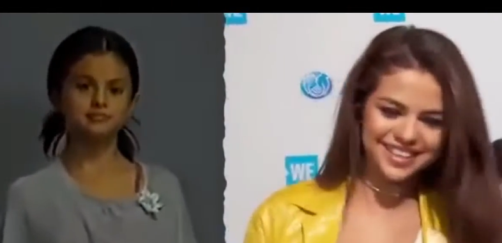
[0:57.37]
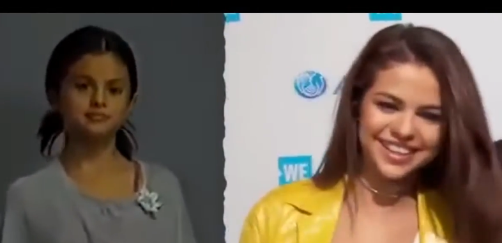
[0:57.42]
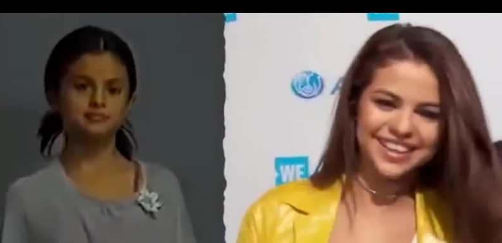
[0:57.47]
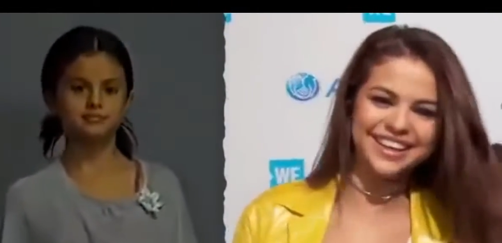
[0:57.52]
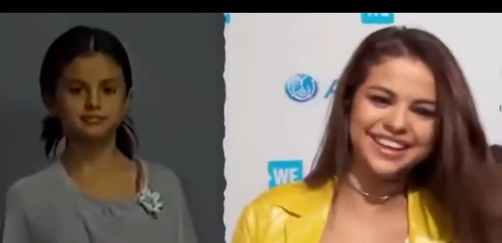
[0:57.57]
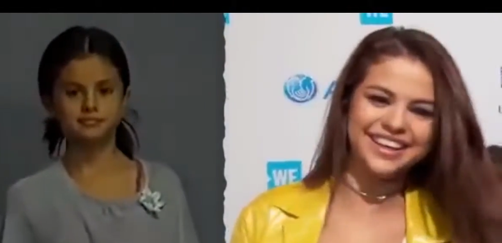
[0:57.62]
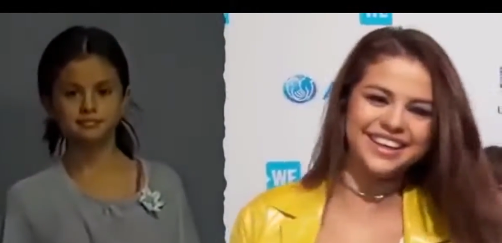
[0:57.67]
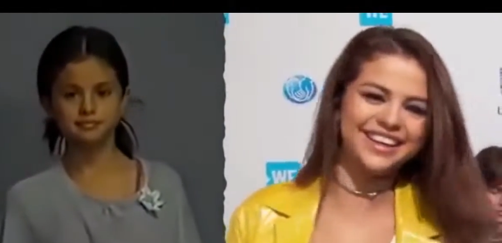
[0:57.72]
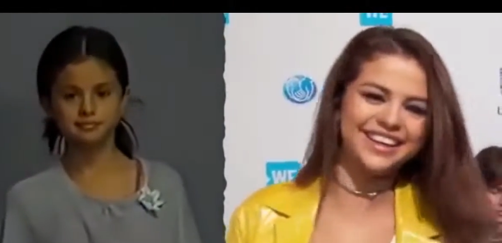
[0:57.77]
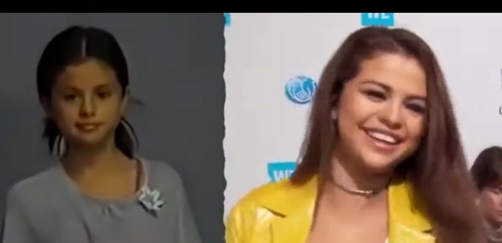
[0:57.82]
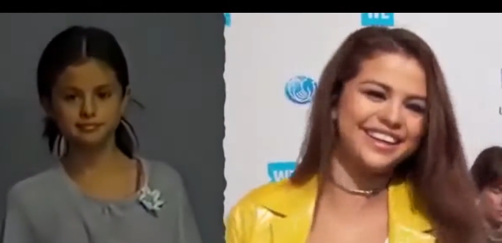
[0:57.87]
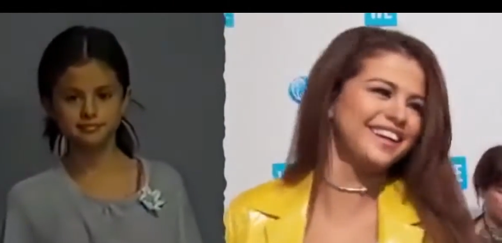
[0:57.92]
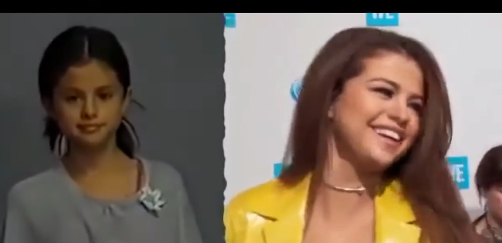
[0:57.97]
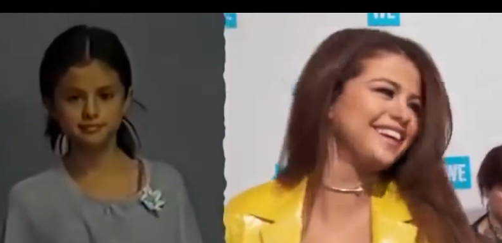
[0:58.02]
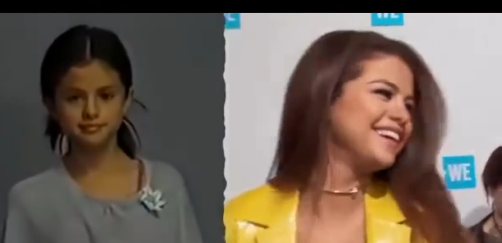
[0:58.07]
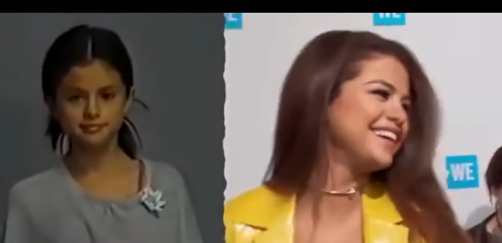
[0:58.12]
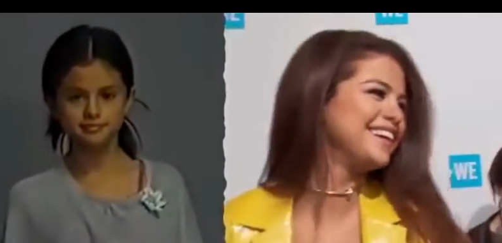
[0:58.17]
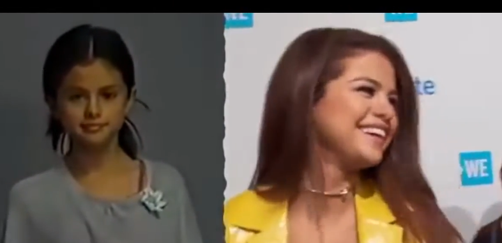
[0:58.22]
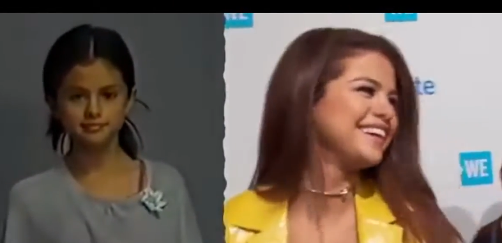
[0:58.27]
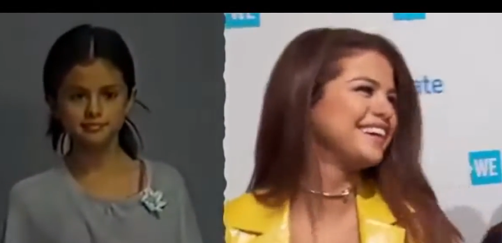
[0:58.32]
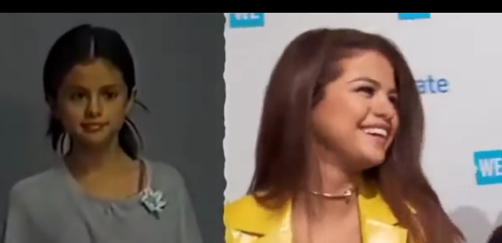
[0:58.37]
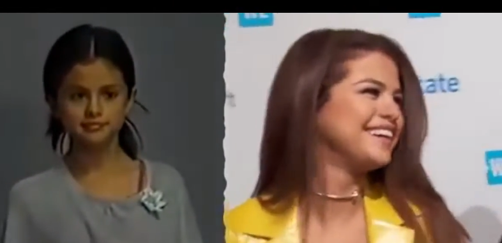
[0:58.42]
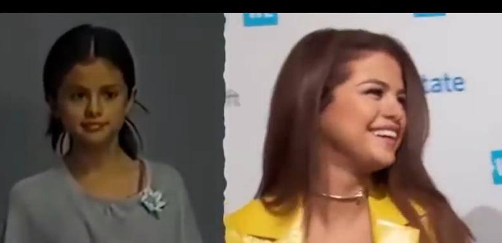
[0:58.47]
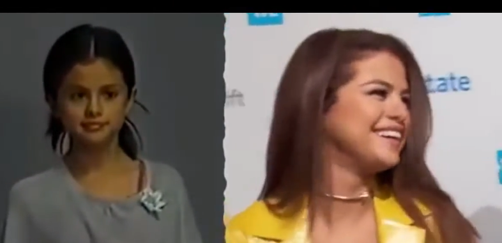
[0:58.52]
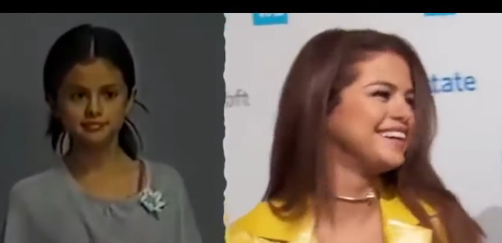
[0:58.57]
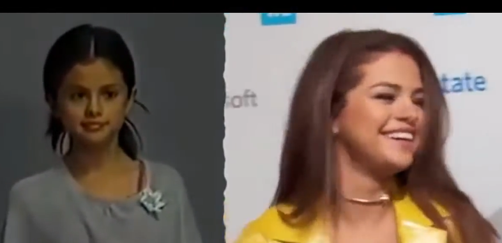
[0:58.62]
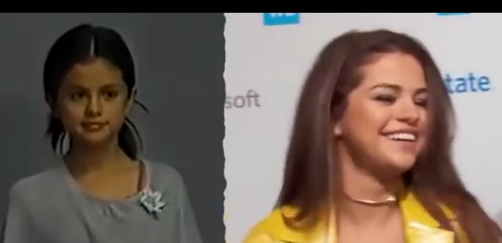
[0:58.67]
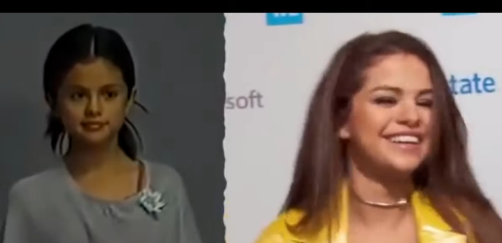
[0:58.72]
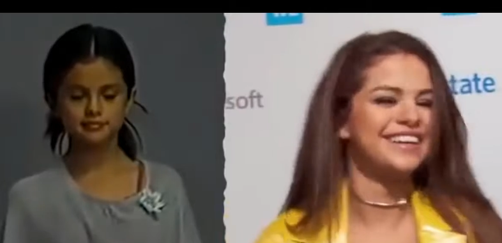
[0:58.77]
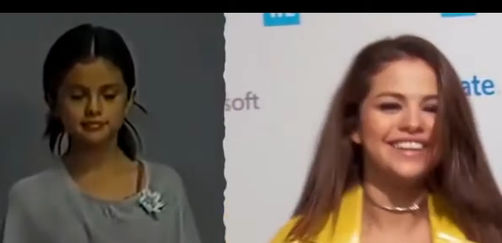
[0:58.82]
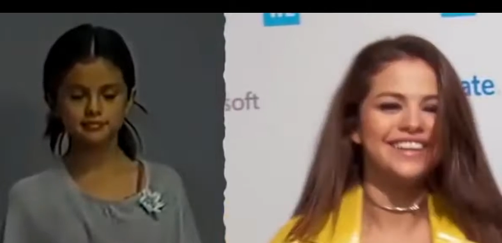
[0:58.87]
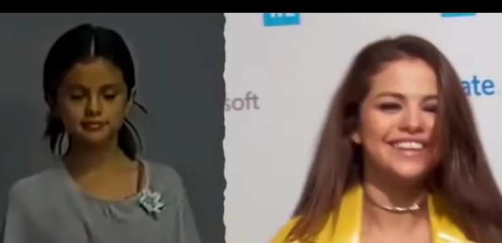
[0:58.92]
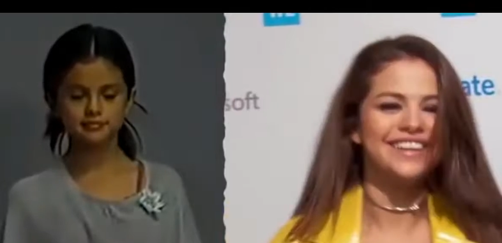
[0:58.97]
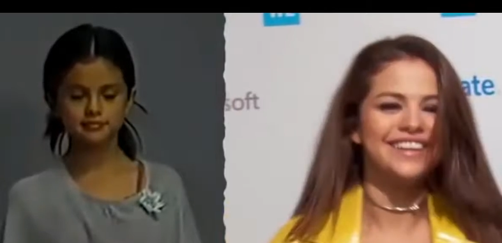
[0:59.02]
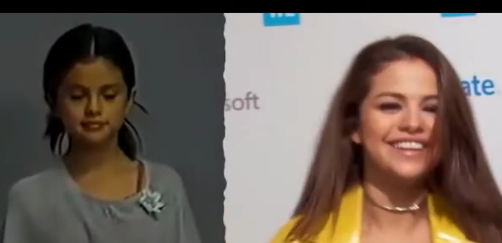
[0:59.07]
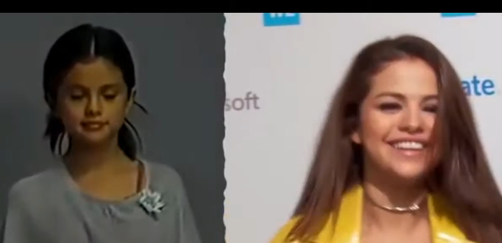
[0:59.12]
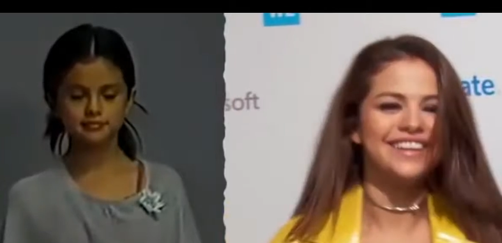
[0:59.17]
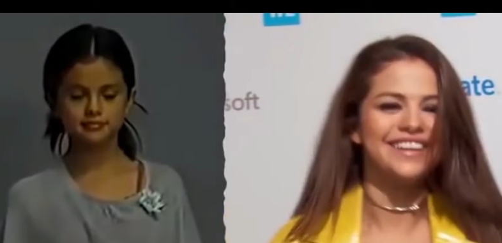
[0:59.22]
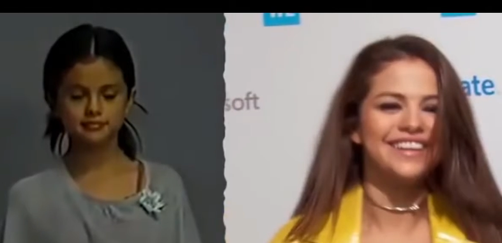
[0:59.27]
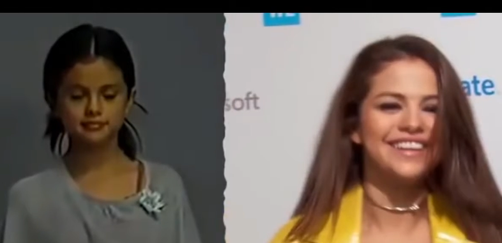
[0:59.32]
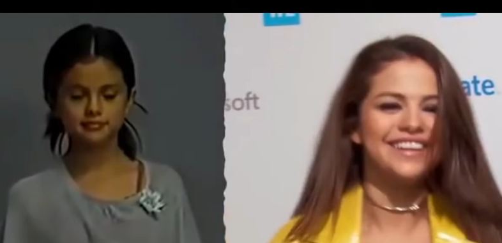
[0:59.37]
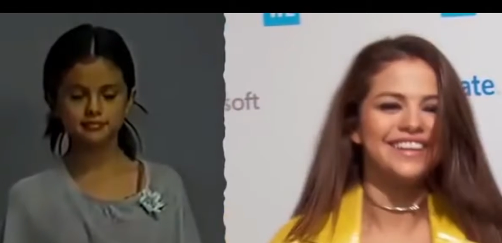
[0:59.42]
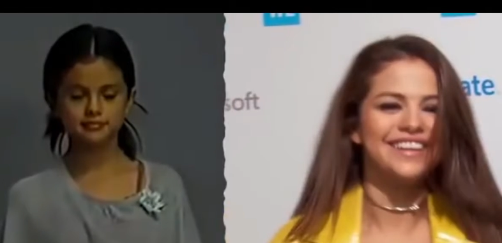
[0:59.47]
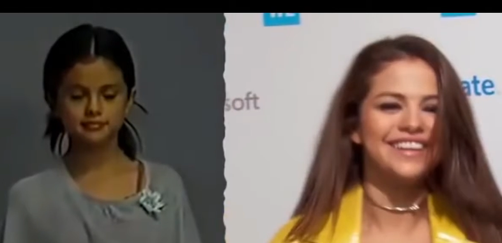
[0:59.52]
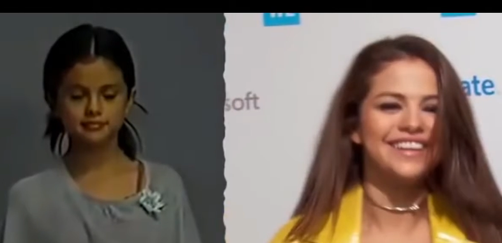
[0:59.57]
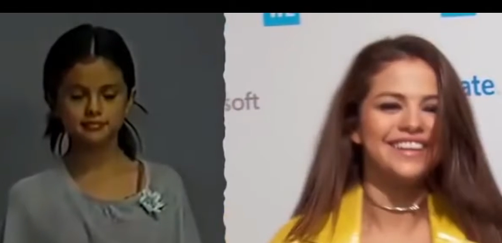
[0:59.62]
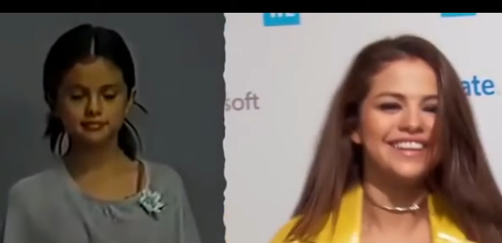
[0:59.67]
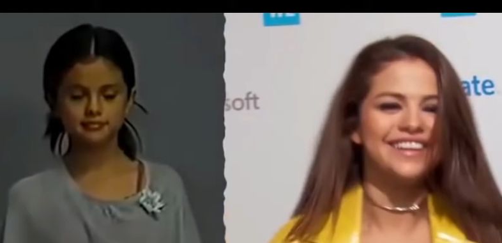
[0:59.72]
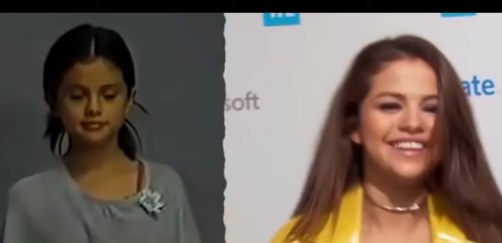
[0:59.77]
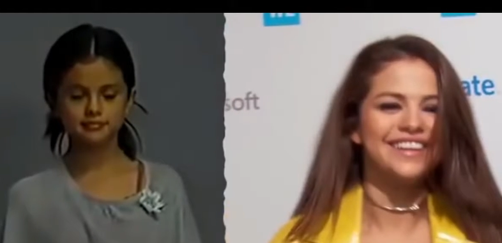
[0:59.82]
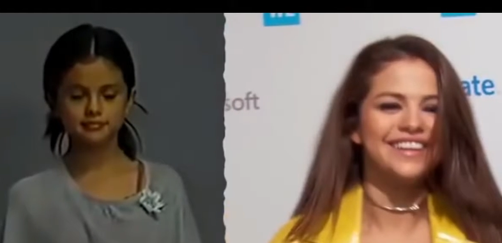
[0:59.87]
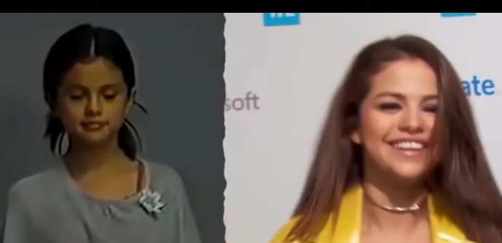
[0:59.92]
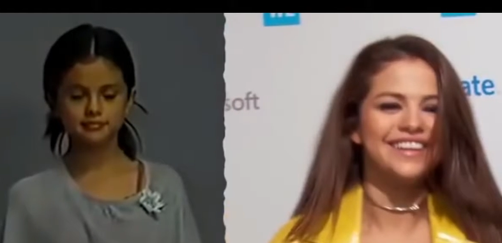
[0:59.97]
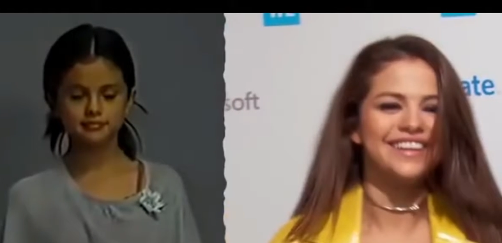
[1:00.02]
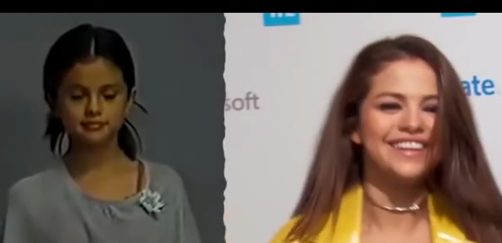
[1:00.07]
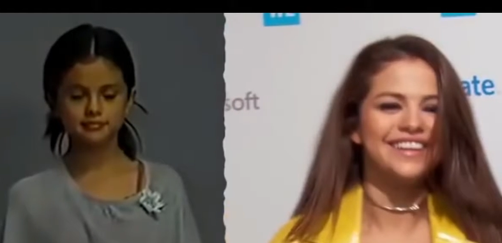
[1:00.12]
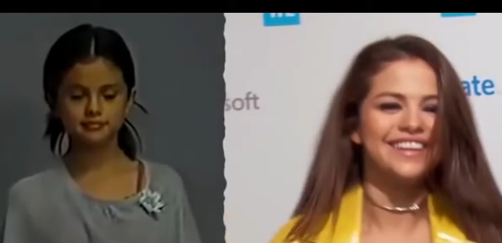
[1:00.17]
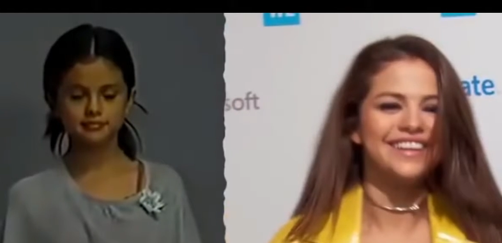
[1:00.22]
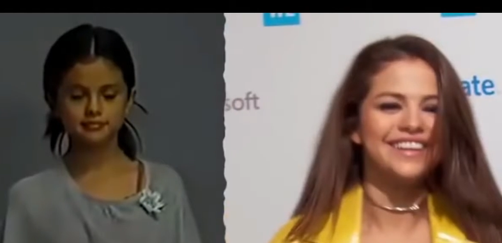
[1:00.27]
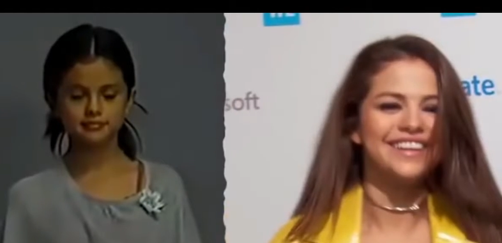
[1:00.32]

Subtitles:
(silence)